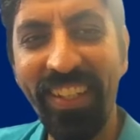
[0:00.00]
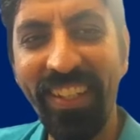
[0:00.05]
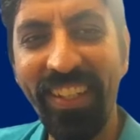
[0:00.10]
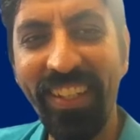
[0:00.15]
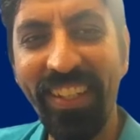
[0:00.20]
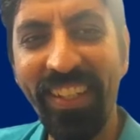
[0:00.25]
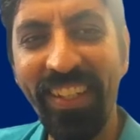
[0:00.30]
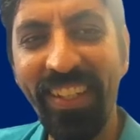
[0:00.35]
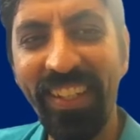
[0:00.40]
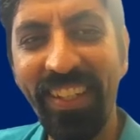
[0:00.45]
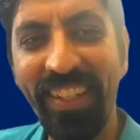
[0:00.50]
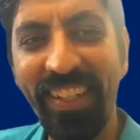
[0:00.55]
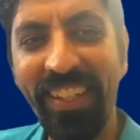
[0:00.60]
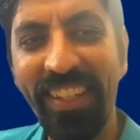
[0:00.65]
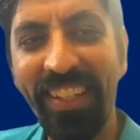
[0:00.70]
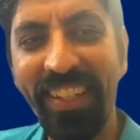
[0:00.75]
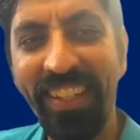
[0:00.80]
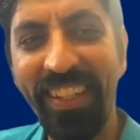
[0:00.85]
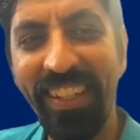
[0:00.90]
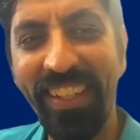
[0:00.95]

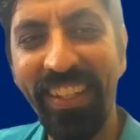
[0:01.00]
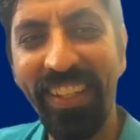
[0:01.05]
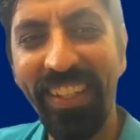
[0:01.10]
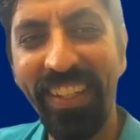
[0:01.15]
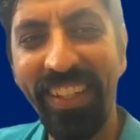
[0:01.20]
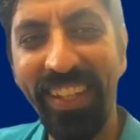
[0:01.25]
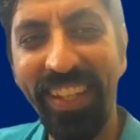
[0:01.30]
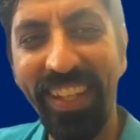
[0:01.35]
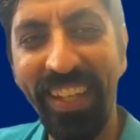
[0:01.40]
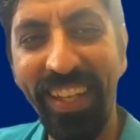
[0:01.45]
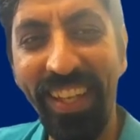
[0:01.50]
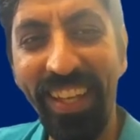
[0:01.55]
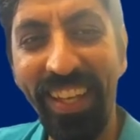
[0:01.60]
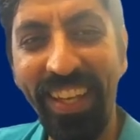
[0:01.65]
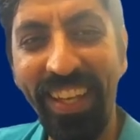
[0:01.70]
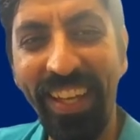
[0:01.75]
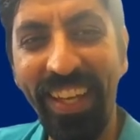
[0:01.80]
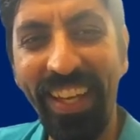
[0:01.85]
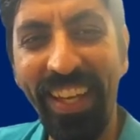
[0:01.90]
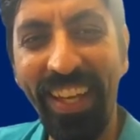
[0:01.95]

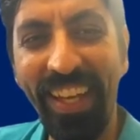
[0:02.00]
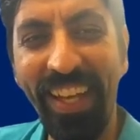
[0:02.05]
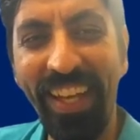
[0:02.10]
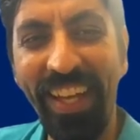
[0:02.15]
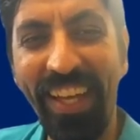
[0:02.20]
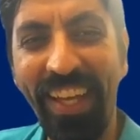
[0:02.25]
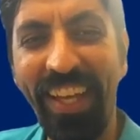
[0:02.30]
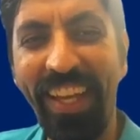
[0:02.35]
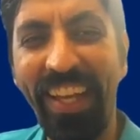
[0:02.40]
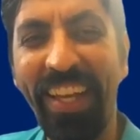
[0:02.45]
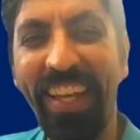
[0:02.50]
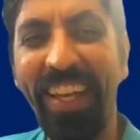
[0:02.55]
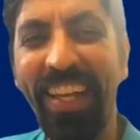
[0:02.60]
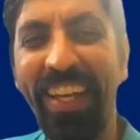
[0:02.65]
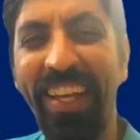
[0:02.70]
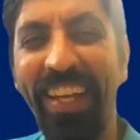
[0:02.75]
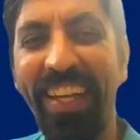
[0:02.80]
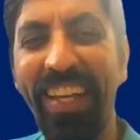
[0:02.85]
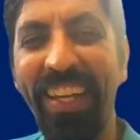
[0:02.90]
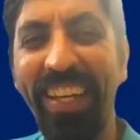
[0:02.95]

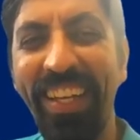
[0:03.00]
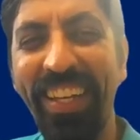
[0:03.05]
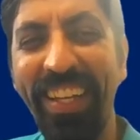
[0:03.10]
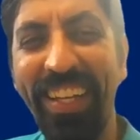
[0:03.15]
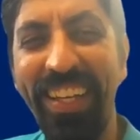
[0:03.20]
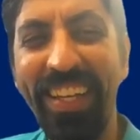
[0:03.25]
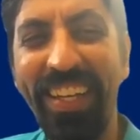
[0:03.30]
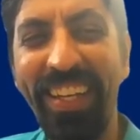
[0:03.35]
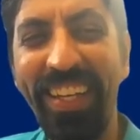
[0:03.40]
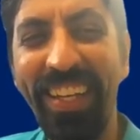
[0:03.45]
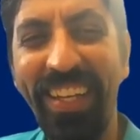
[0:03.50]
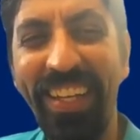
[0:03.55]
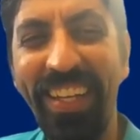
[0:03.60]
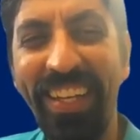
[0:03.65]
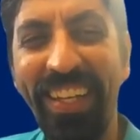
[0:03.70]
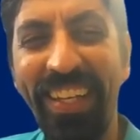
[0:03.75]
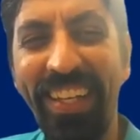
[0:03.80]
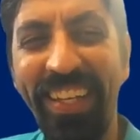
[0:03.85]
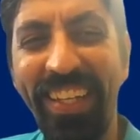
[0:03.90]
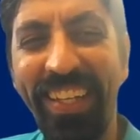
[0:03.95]

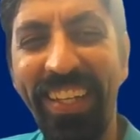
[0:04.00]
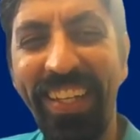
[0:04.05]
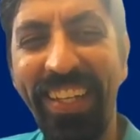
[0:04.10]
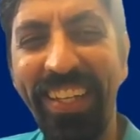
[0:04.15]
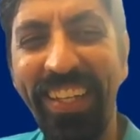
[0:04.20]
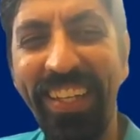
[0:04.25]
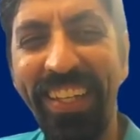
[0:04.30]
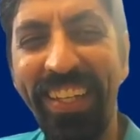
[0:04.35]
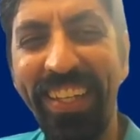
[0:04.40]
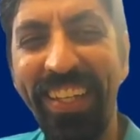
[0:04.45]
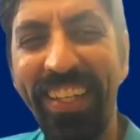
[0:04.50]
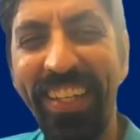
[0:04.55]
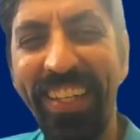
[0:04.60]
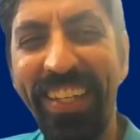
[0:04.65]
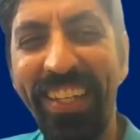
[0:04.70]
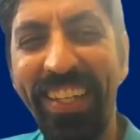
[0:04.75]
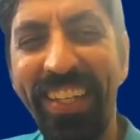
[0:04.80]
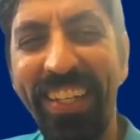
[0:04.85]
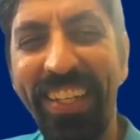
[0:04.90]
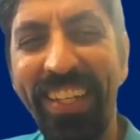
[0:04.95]

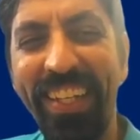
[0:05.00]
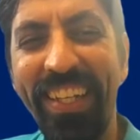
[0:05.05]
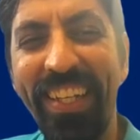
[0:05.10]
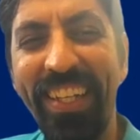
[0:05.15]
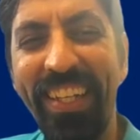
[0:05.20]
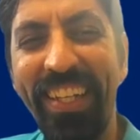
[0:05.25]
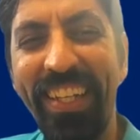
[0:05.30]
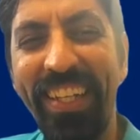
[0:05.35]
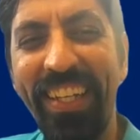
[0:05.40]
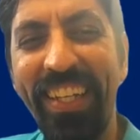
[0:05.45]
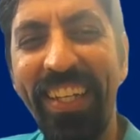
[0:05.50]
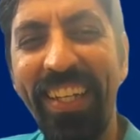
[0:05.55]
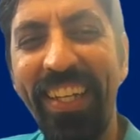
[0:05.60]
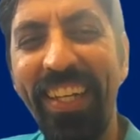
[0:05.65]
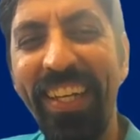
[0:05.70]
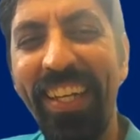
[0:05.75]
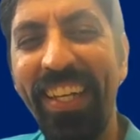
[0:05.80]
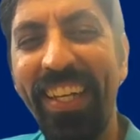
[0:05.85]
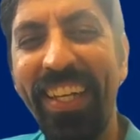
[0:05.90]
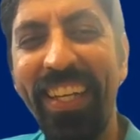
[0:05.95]

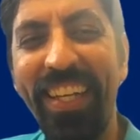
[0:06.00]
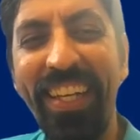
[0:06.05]
(silent)